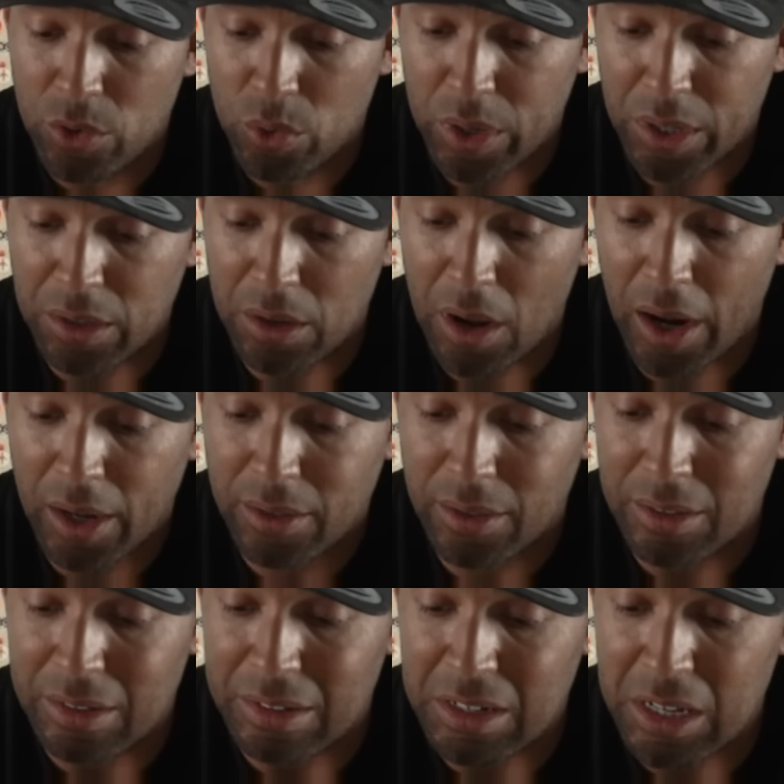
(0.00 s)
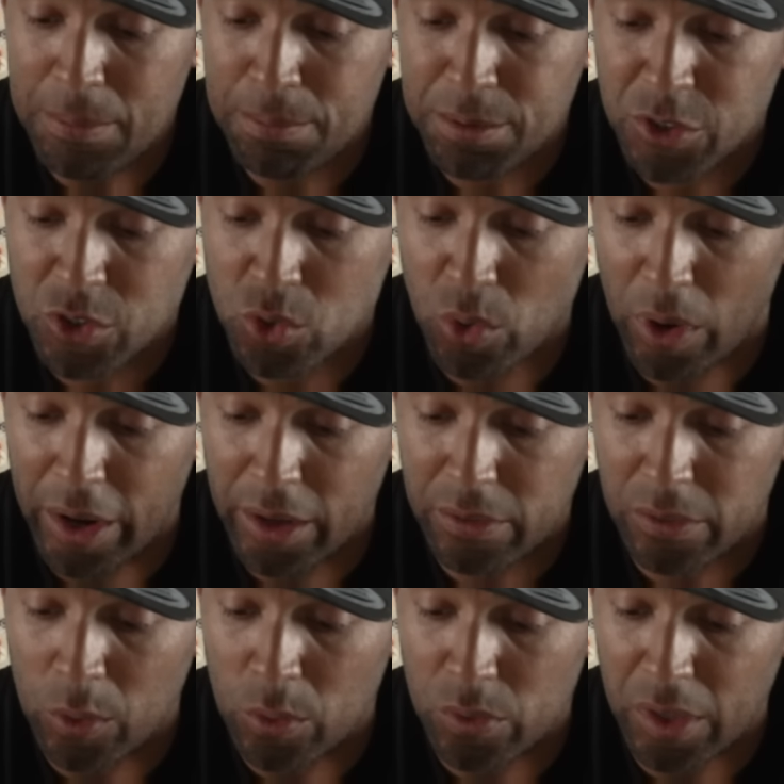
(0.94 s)
to conduct deep
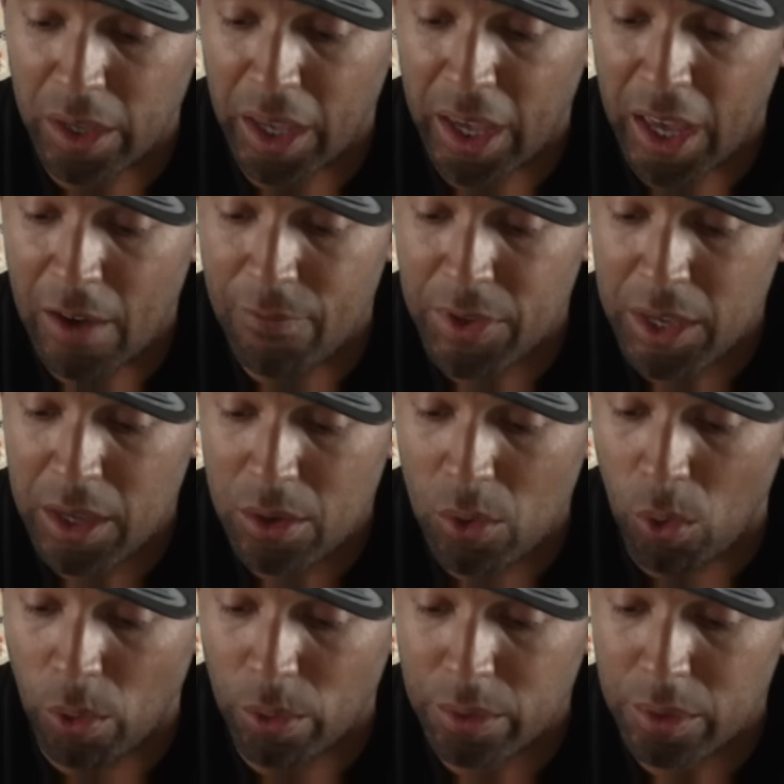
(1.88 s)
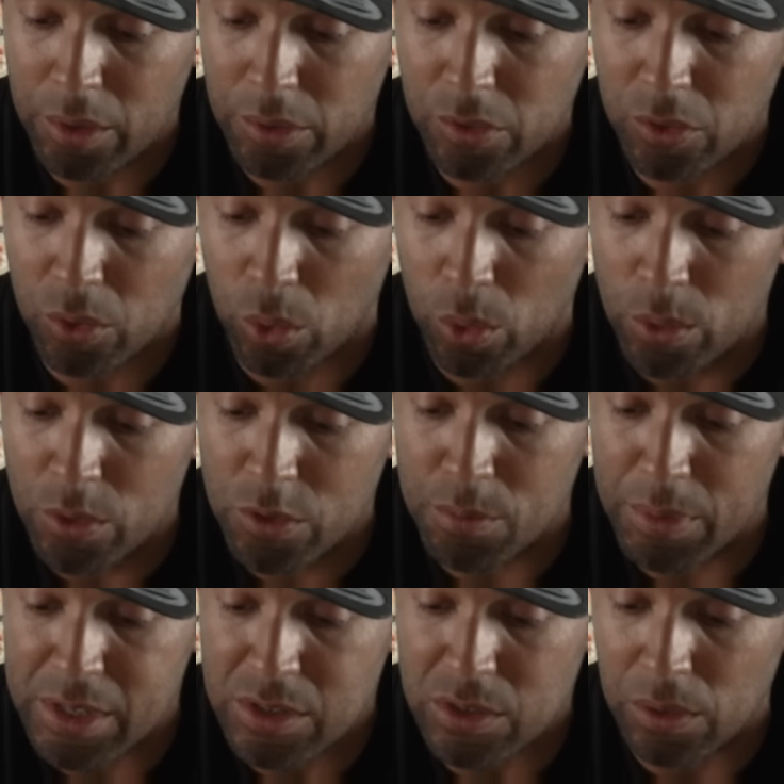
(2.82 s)
strikes using heavy ordnance cruise
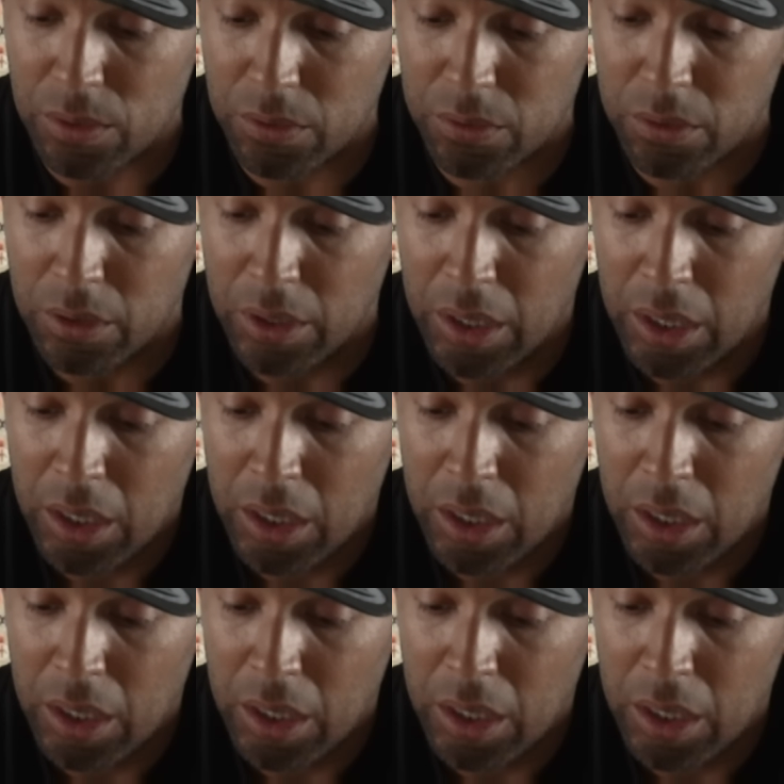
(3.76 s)
missiles